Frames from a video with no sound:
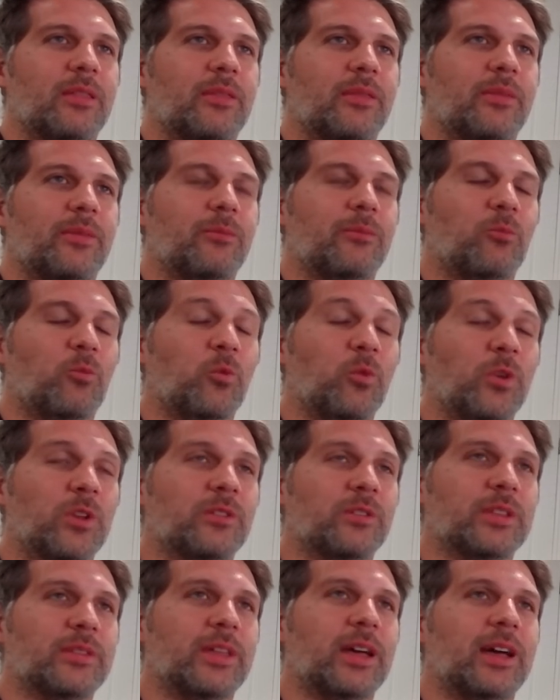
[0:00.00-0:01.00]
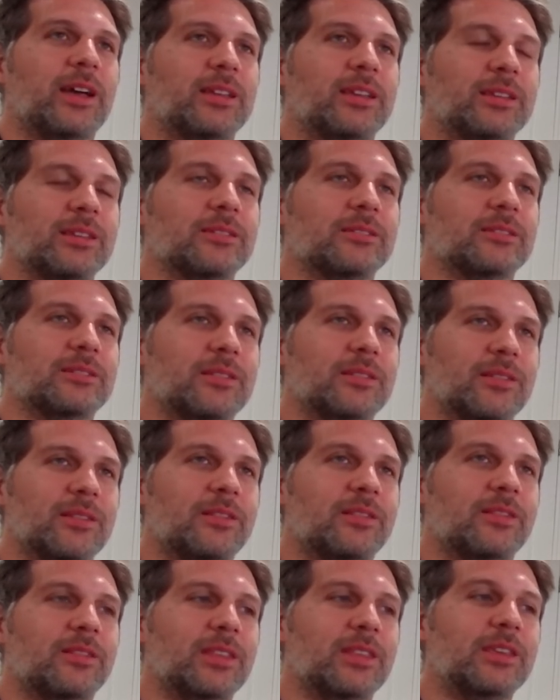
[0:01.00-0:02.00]
really that is
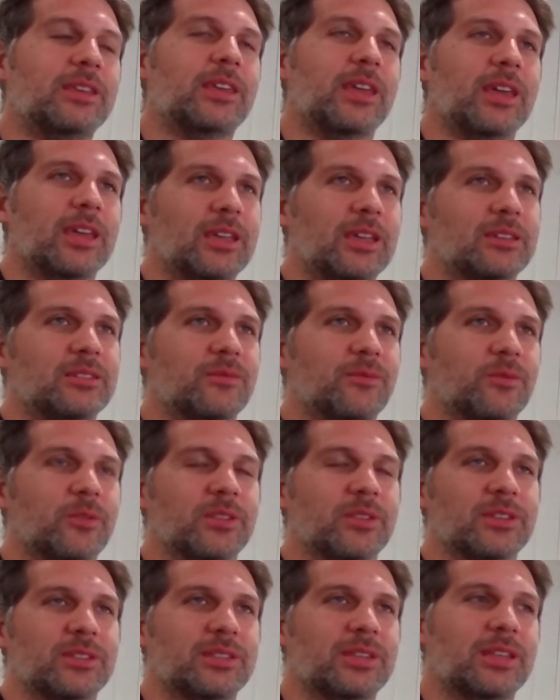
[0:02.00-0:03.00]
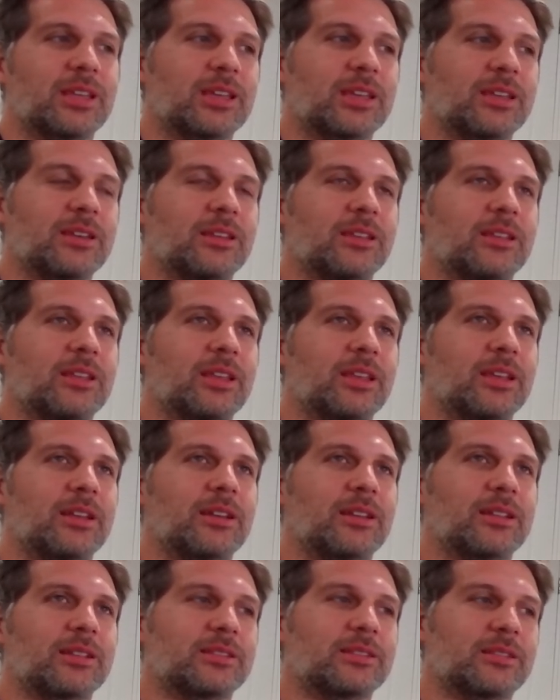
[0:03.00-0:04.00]
the case for the state, and
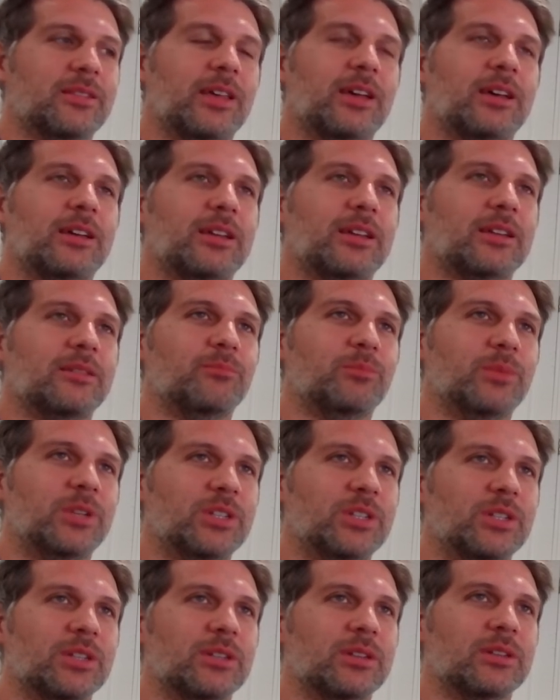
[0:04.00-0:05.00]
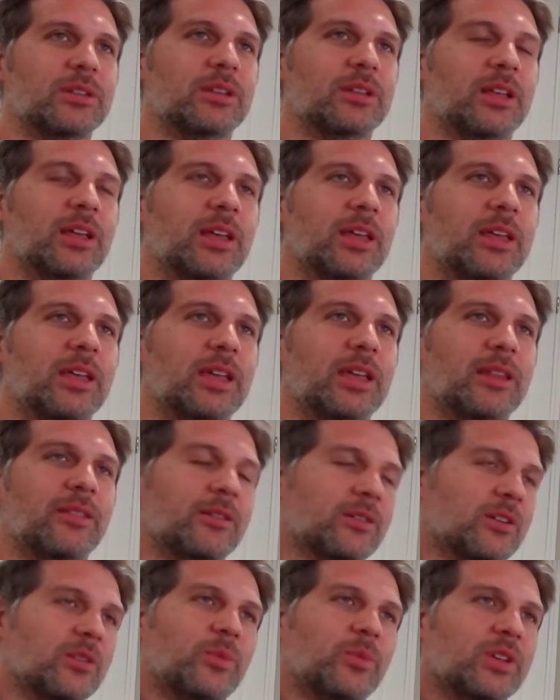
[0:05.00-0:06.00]
it's that admission, and there
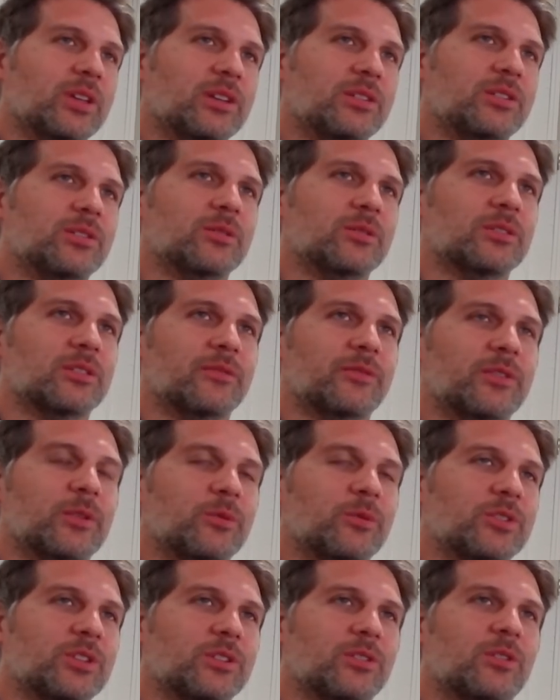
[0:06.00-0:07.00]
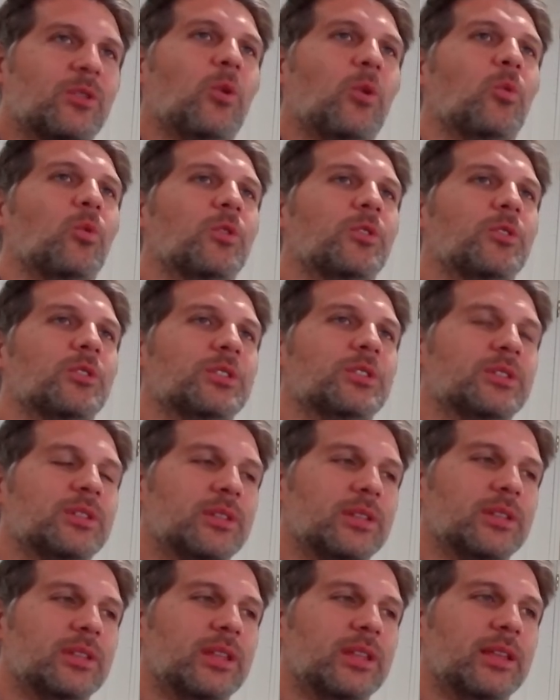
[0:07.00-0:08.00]
could be issues if you were just coerced,
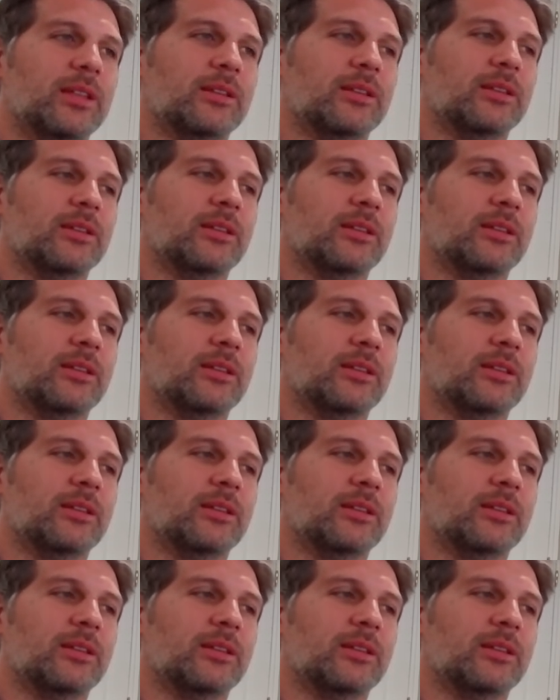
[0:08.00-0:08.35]
and